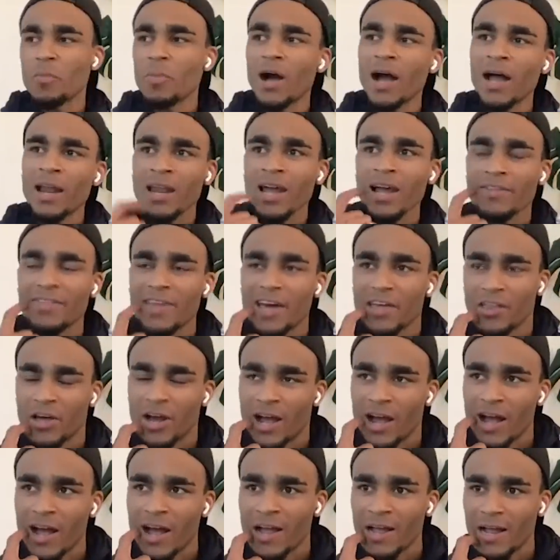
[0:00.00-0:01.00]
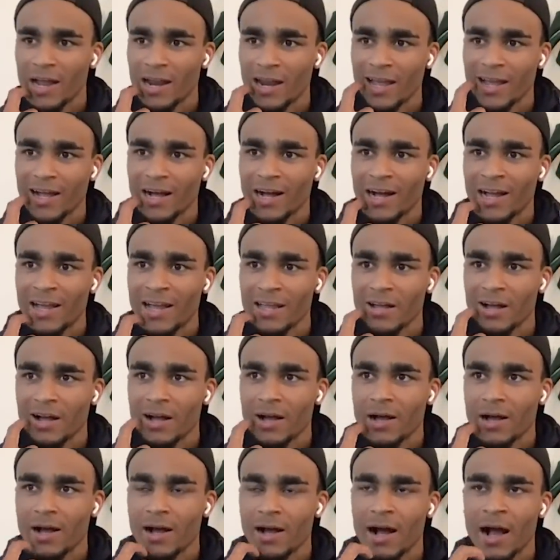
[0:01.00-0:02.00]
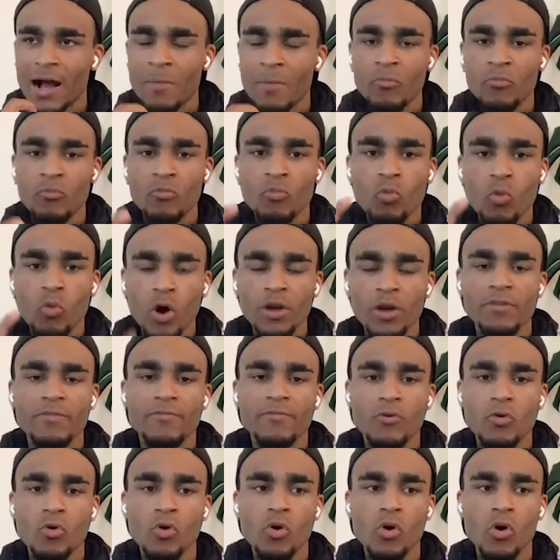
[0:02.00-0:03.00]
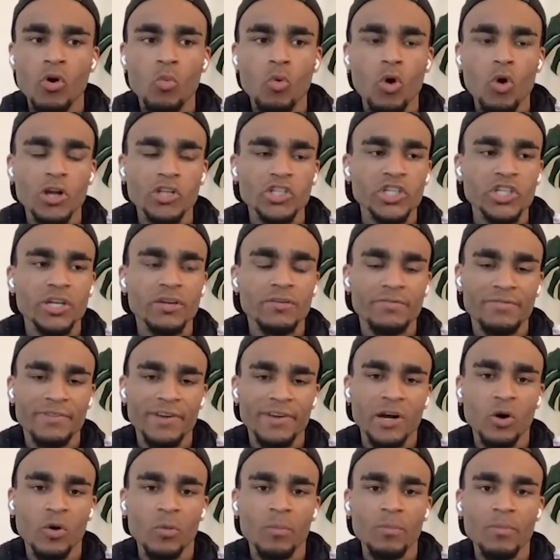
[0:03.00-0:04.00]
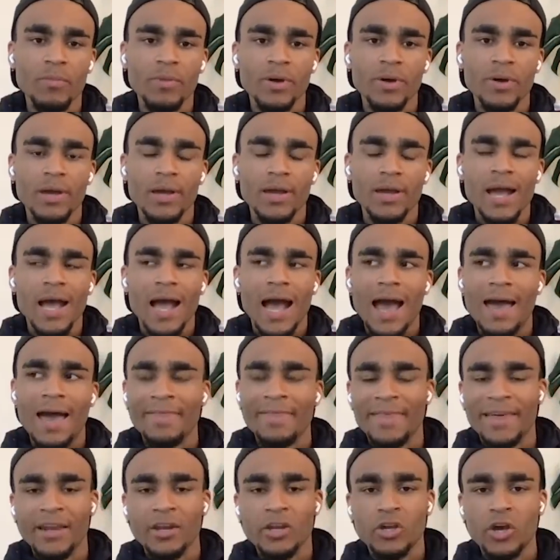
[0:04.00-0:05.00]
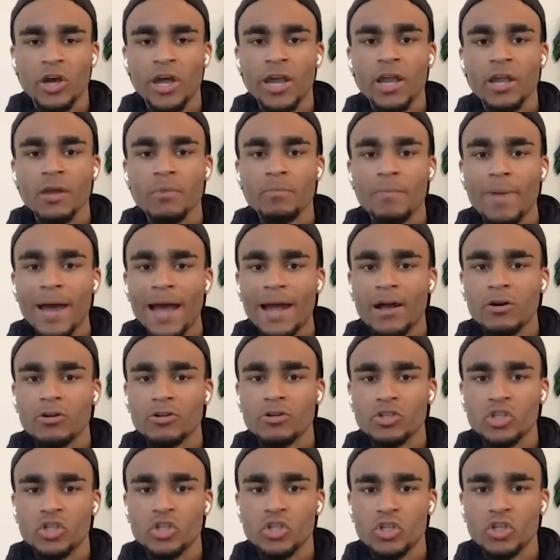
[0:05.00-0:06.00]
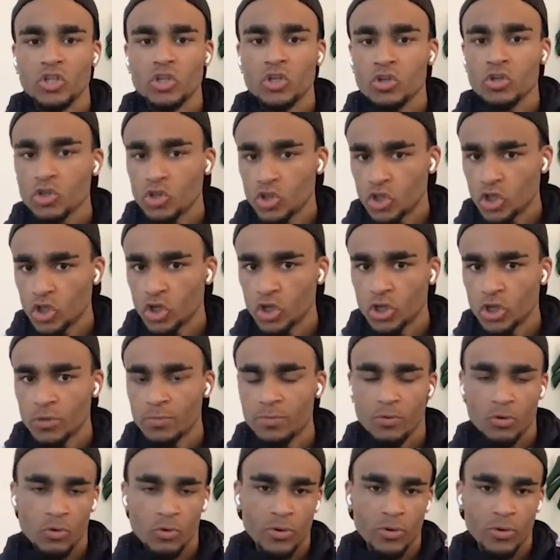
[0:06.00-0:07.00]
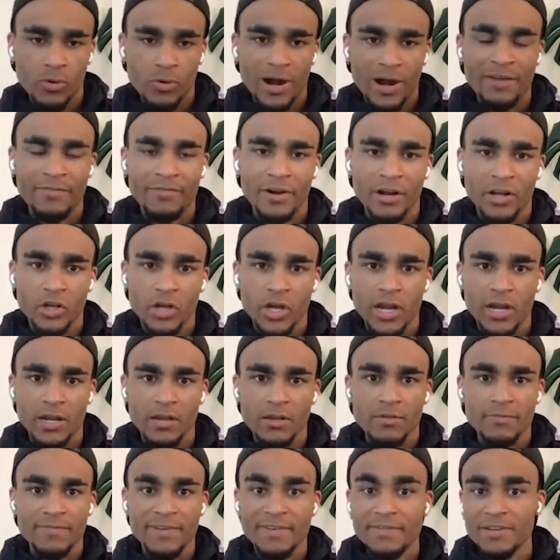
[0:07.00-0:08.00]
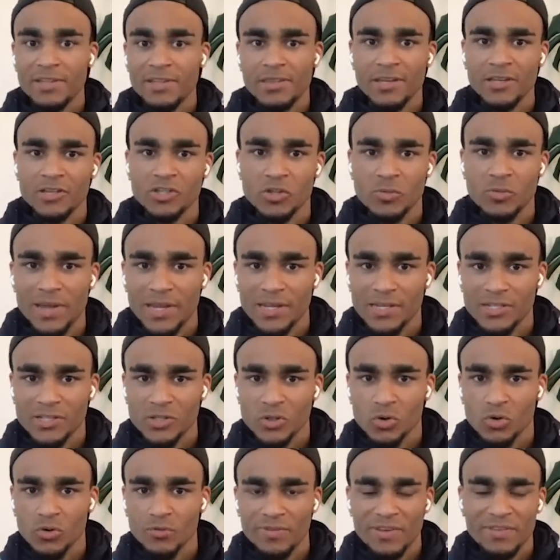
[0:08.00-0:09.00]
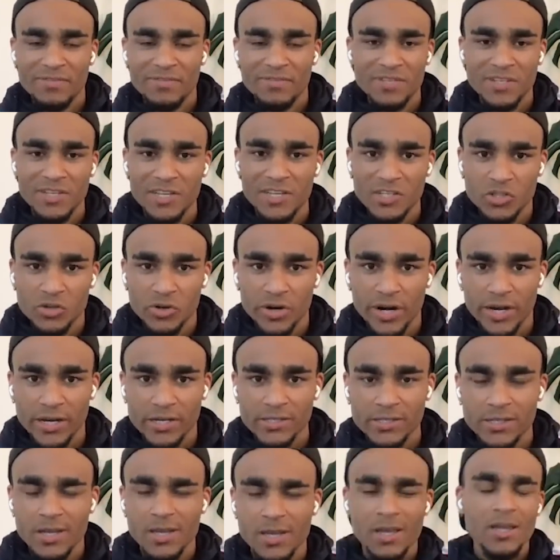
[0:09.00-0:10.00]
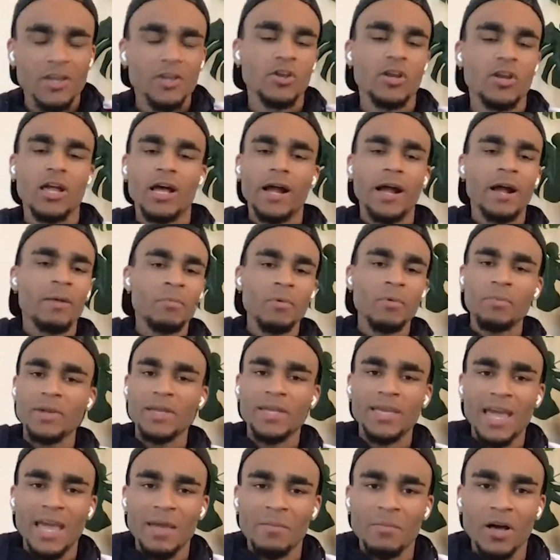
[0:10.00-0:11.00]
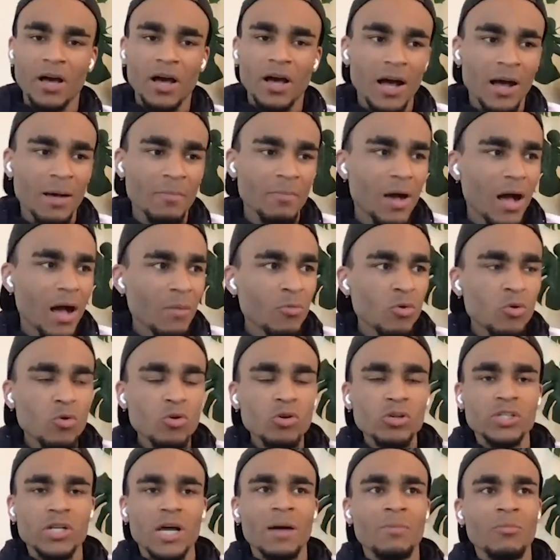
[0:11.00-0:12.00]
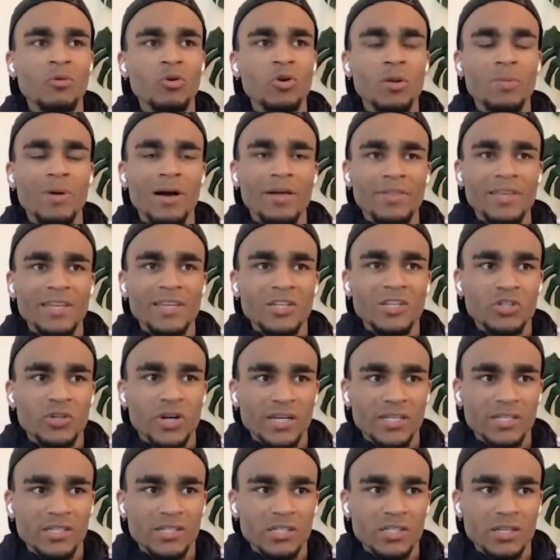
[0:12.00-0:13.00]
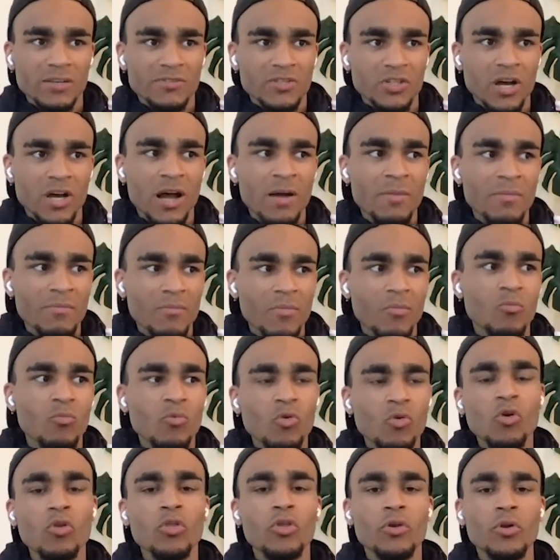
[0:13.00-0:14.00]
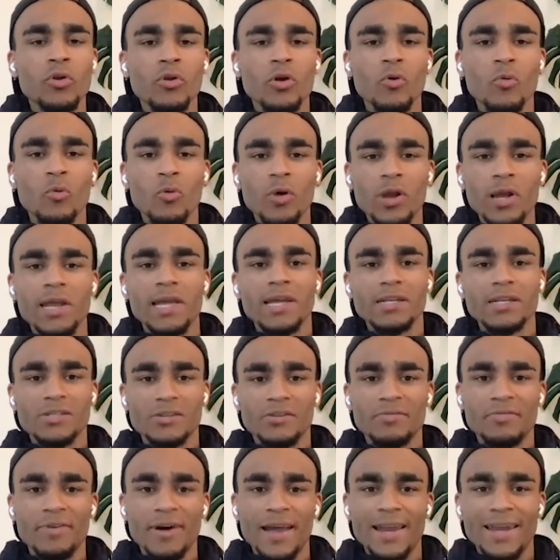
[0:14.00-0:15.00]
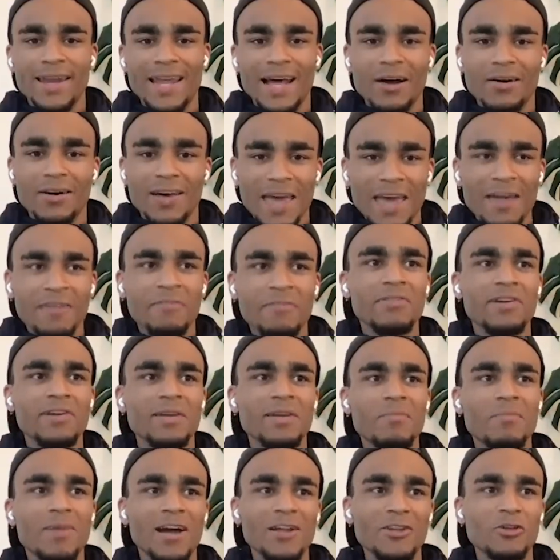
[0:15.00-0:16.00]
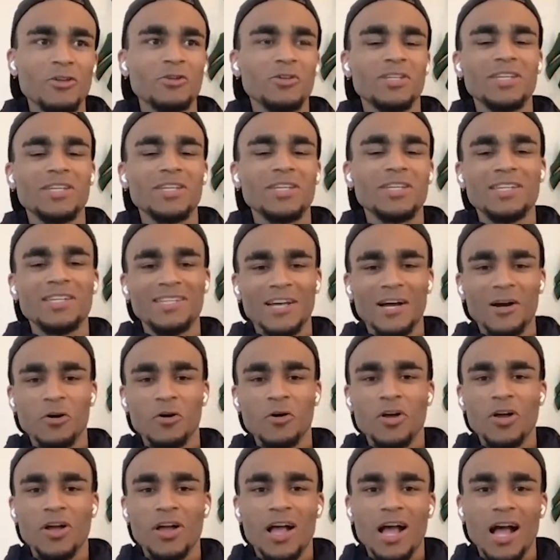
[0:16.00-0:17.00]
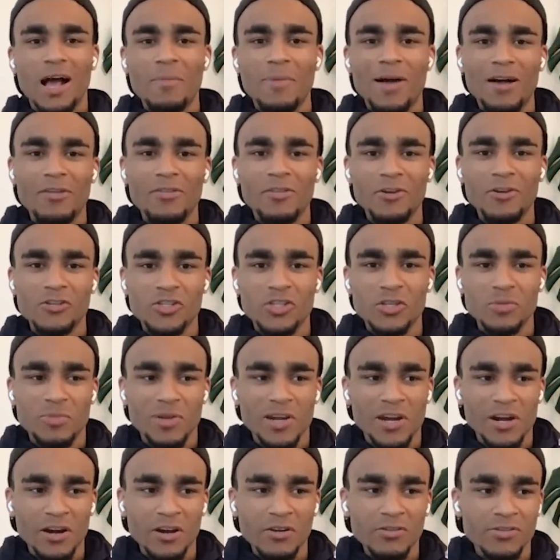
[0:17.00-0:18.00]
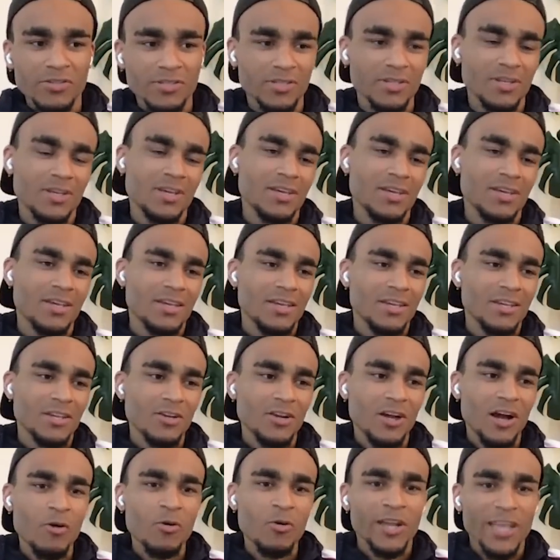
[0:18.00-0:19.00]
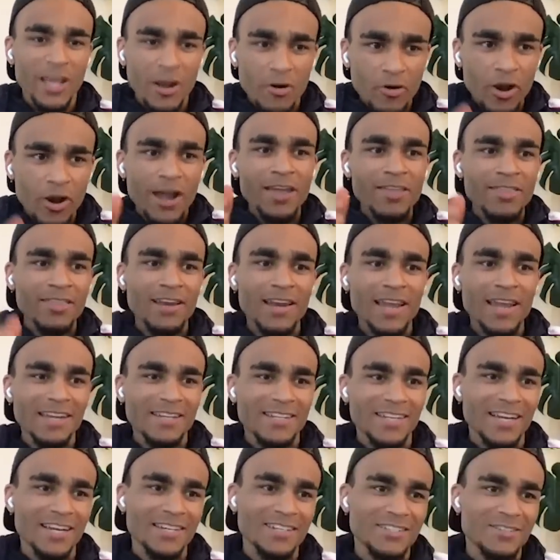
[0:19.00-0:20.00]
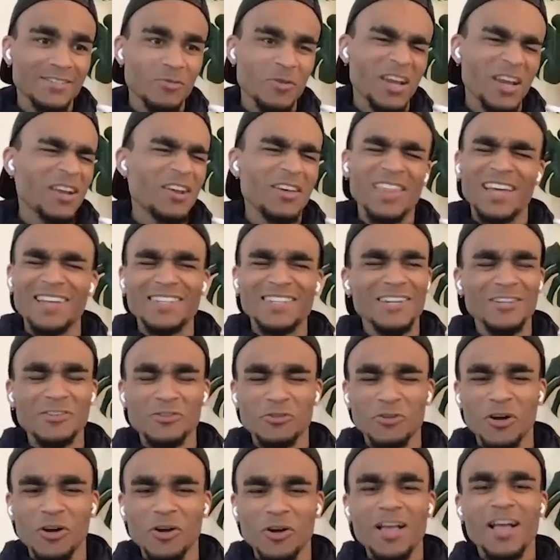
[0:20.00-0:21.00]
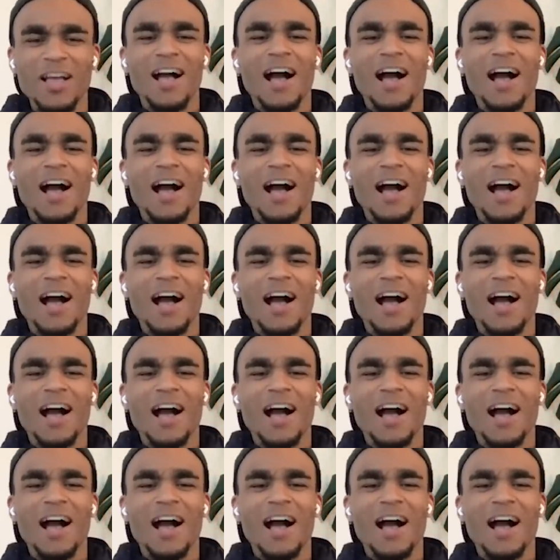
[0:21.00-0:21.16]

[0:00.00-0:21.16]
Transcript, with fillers: but I like that though. I like I I'm one for watching a film and then going back onto YouTube or wherever and going 50 things you missed or 50 Easter eggs. You know, I'm a big gamer. I'm, I'm always I'm all about the Easter eggs and stuff. So I'm more than willing to find out every minute detail about those superheroes you know, I want to get right in the latex. Wait, no, that sounds wrong.